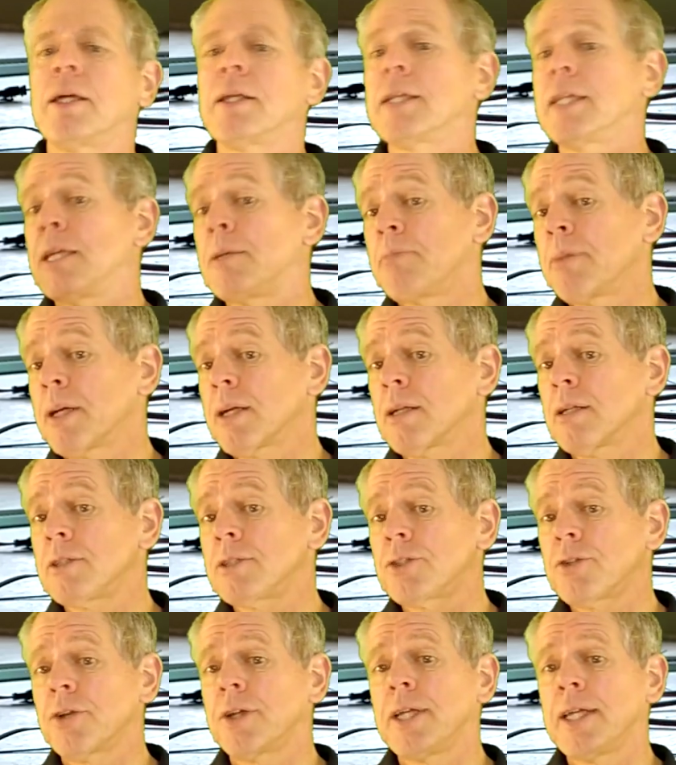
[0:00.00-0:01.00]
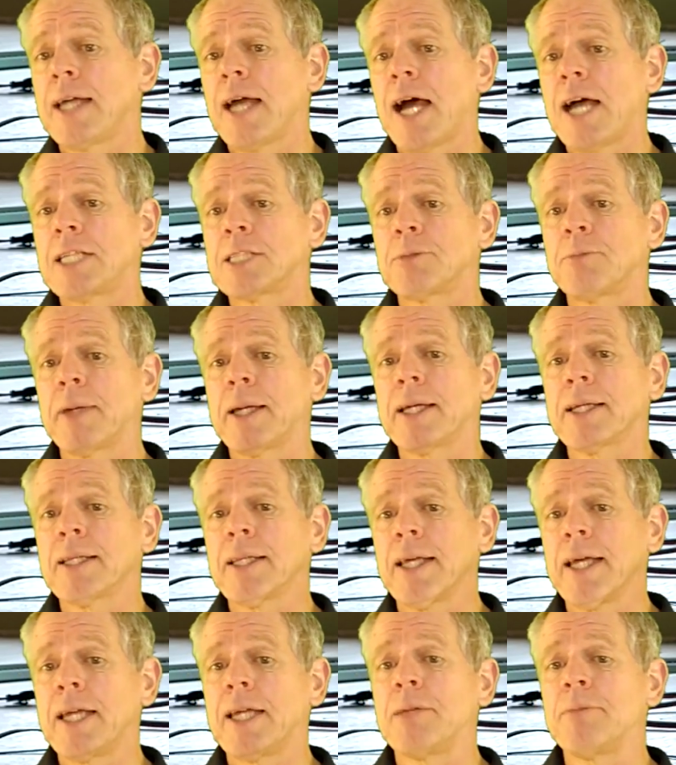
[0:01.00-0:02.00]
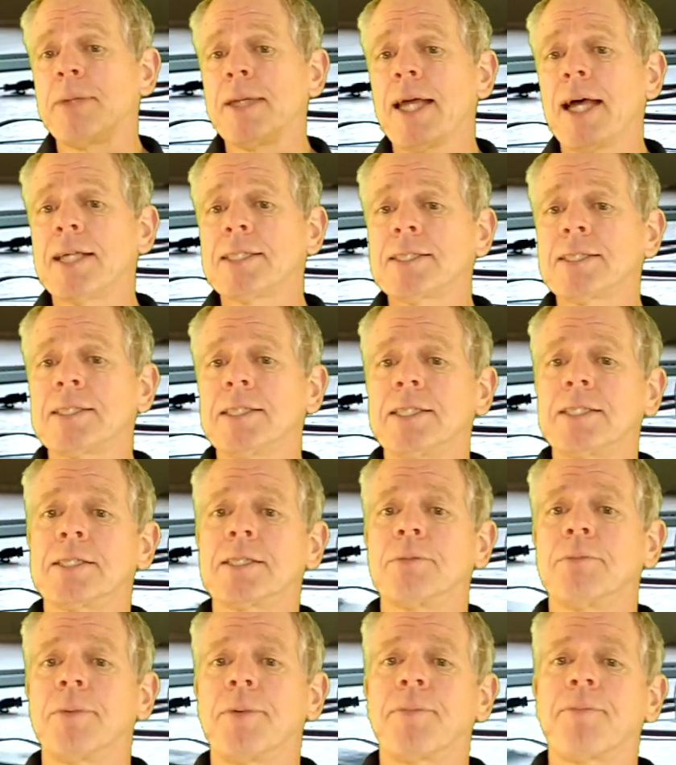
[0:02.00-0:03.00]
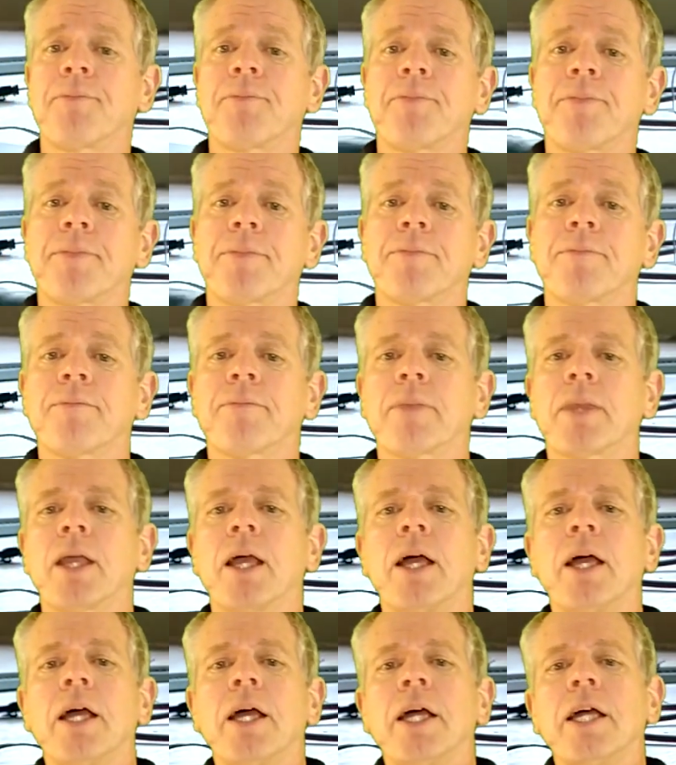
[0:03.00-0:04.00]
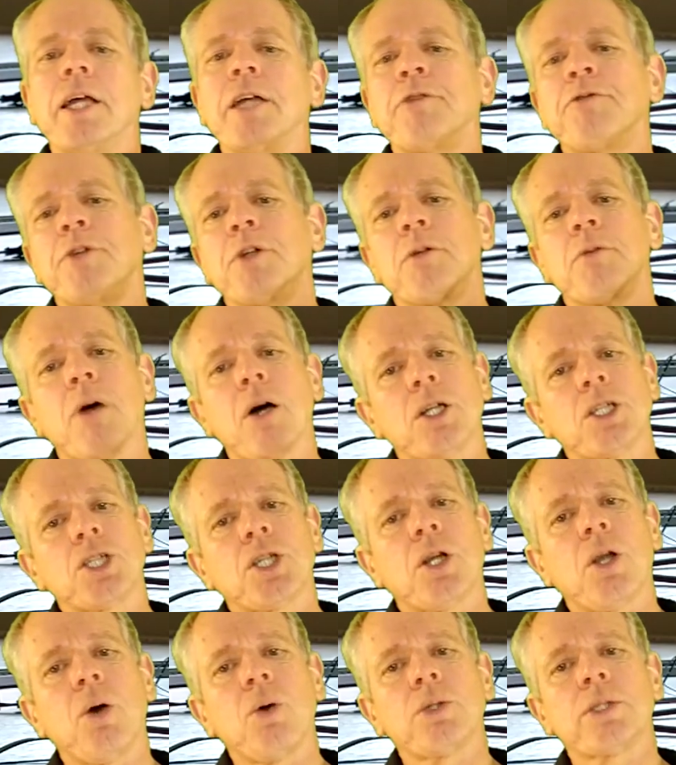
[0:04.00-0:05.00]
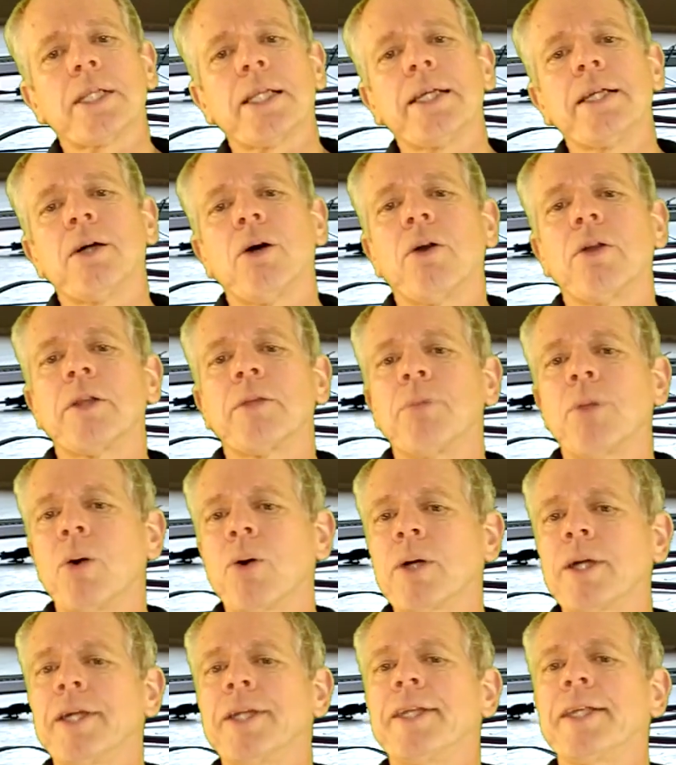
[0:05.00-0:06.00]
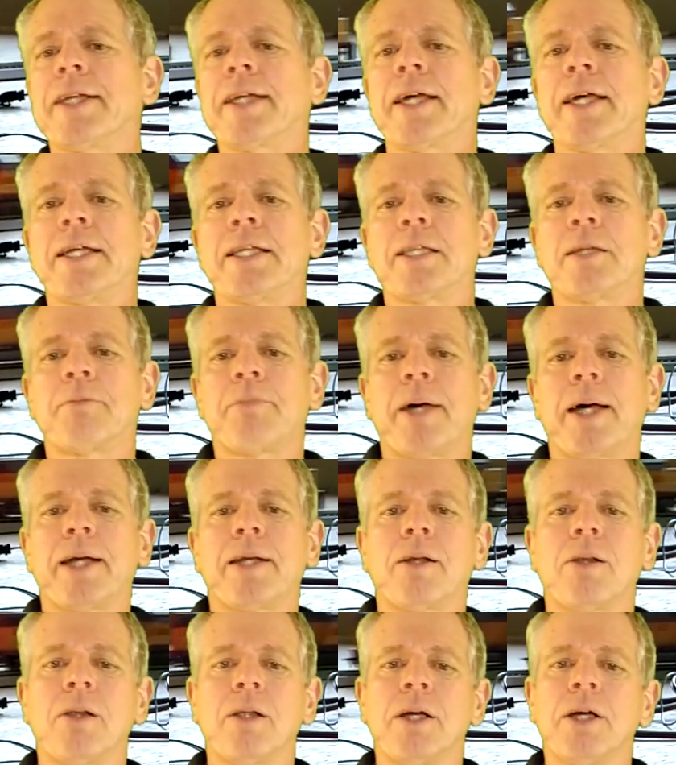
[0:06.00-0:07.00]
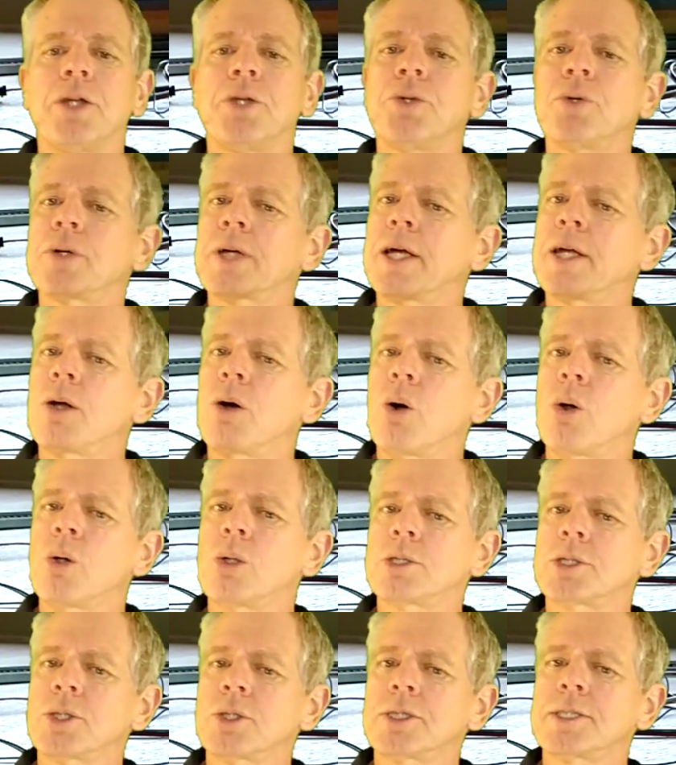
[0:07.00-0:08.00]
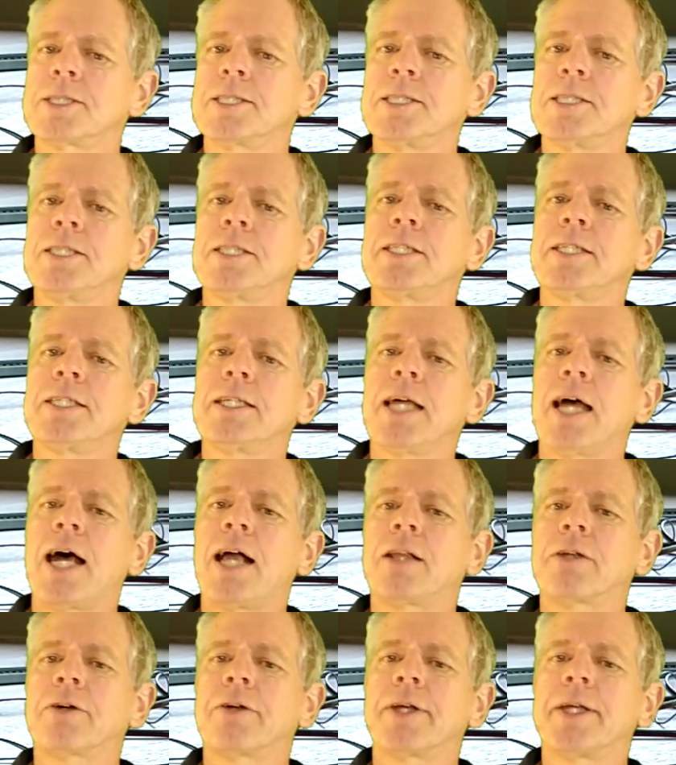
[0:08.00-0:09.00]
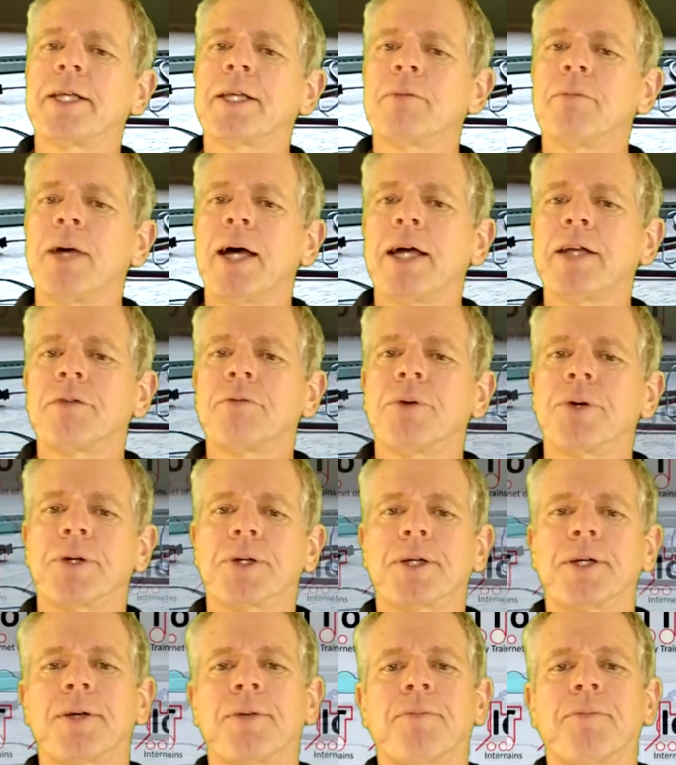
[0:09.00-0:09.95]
Typical three-aspect A B S system. If you watch closely on the block indicator panel, you can also see the algorithm at work.